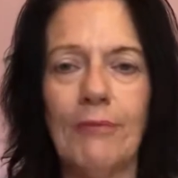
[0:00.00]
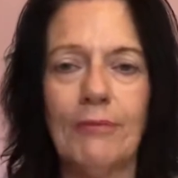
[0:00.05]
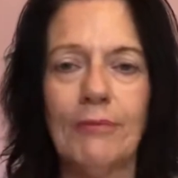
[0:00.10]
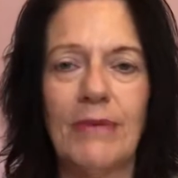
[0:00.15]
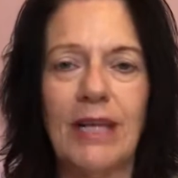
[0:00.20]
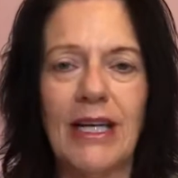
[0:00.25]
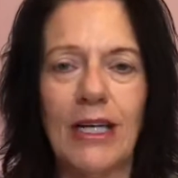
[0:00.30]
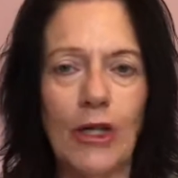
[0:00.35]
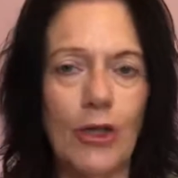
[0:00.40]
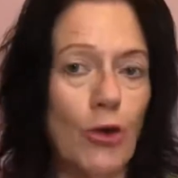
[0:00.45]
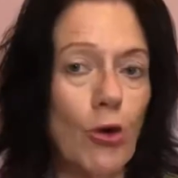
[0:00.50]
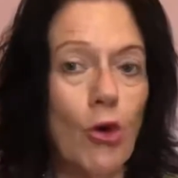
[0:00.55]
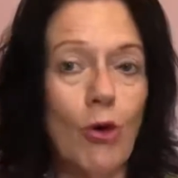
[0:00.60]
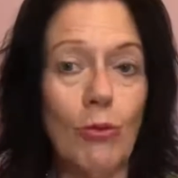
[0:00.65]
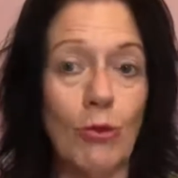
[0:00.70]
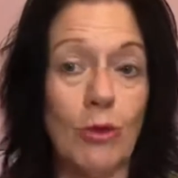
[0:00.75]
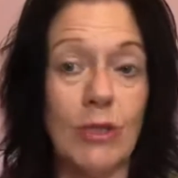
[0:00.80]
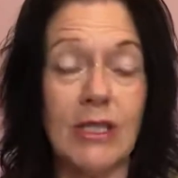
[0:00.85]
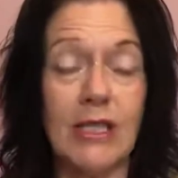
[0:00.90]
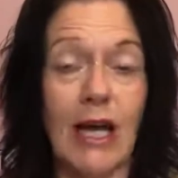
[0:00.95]

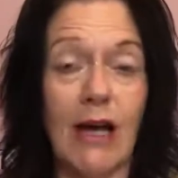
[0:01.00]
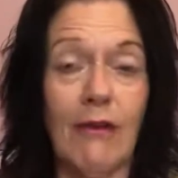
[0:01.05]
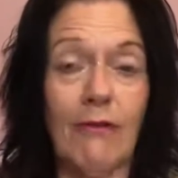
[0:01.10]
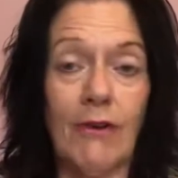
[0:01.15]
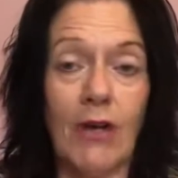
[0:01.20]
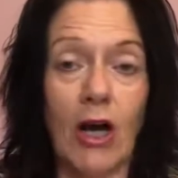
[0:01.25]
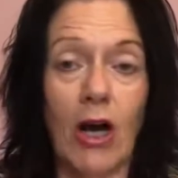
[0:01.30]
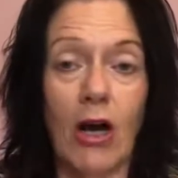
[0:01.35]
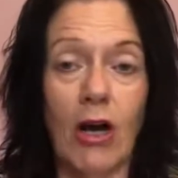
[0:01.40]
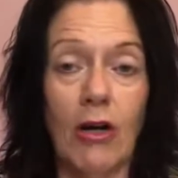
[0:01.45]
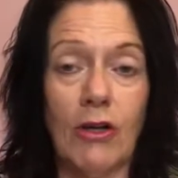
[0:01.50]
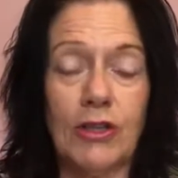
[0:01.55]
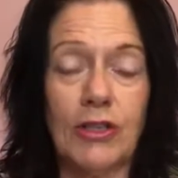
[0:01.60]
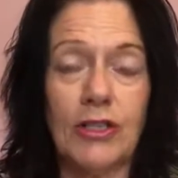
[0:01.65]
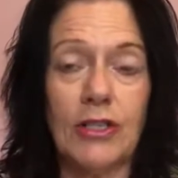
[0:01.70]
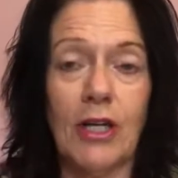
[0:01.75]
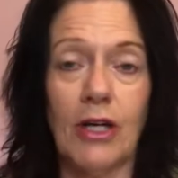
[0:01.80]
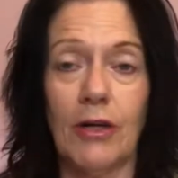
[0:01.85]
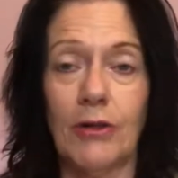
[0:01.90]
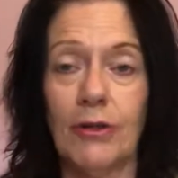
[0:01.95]
normal set of cards, you
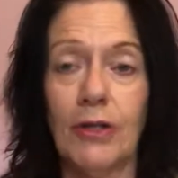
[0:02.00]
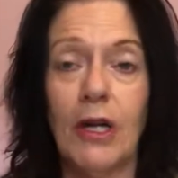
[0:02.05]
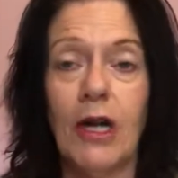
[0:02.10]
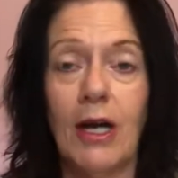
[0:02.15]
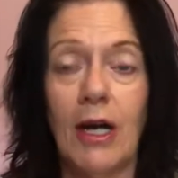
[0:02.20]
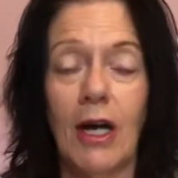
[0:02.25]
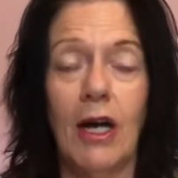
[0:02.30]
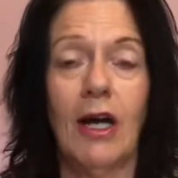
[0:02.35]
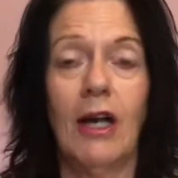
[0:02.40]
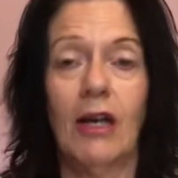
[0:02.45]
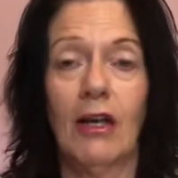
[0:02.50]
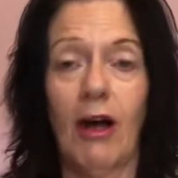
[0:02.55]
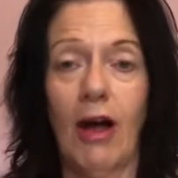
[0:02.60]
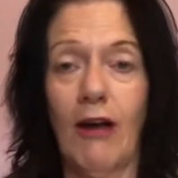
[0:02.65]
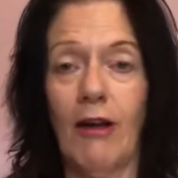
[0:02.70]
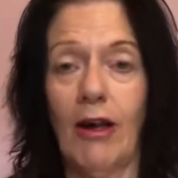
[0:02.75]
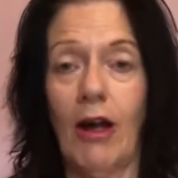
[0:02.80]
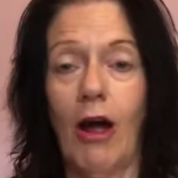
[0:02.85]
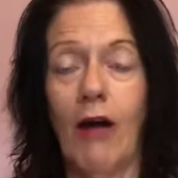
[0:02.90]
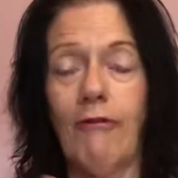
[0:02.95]
know,
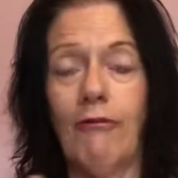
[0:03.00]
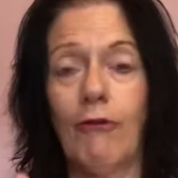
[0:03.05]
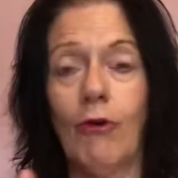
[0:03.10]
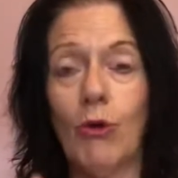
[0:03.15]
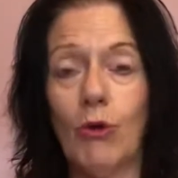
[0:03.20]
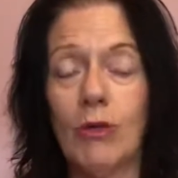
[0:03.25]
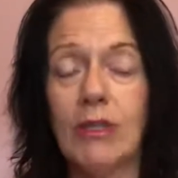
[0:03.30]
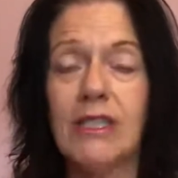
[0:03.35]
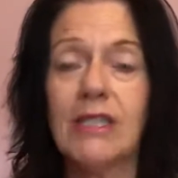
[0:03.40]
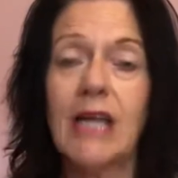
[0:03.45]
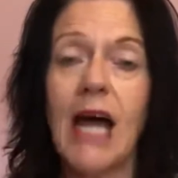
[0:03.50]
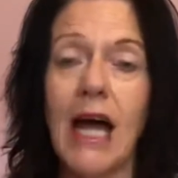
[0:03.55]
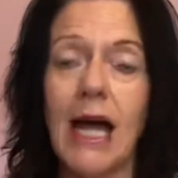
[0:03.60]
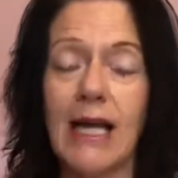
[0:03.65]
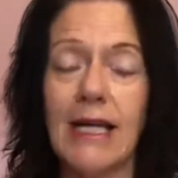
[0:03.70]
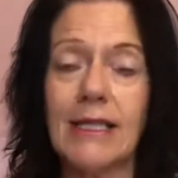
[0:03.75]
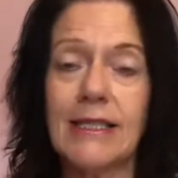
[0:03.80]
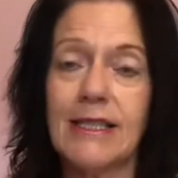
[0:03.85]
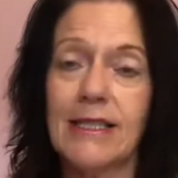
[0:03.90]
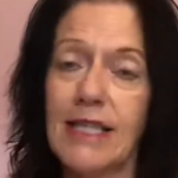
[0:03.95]
like 4
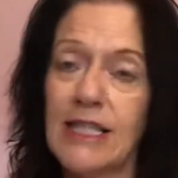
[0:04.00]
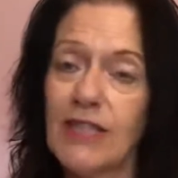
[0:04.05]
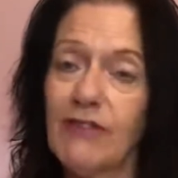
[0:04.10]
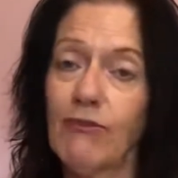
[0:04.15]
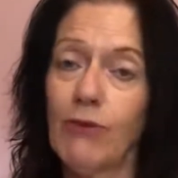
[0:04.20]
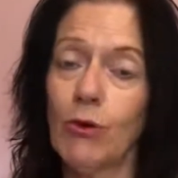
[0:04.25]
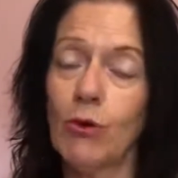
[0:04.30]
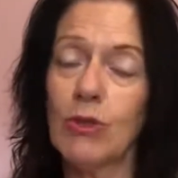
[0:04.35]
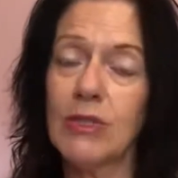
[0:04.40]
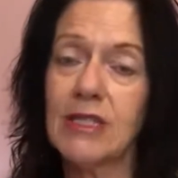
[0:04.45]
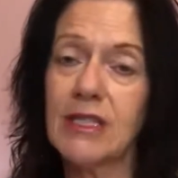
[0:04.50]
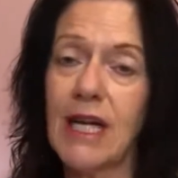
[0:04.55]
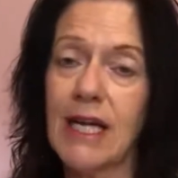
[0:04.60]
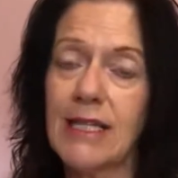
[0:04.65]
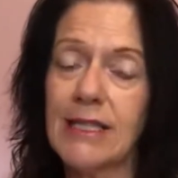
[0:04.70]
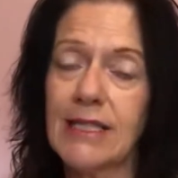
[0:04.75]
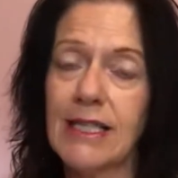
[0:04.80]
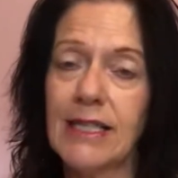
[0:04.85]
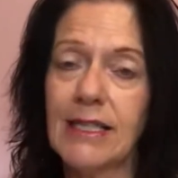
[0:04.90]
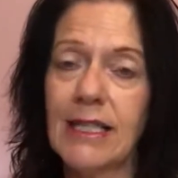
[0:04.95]
sets, and there's 4
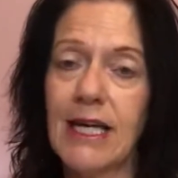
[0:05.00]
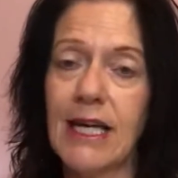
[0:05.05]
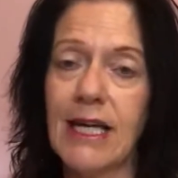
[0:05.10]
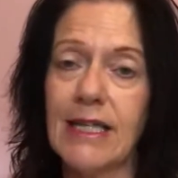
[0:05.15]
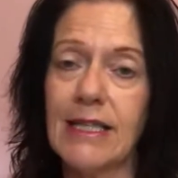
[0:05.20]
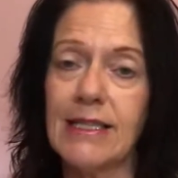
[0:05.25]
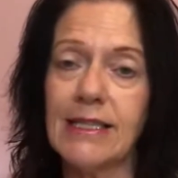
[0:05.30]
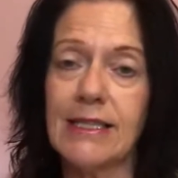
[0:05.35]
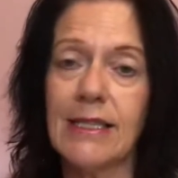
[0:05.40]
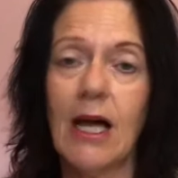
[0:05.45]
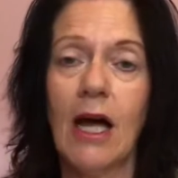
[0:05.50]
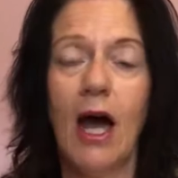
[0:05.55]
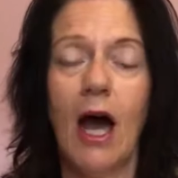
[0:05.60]
sets in this.